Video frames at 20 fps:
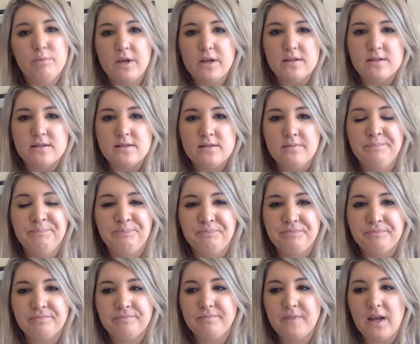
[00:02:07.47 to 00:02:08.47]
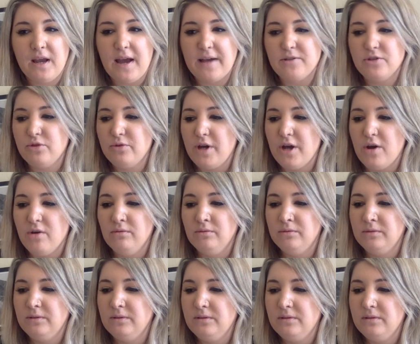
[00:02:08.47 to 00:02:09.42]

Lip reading: because as you know,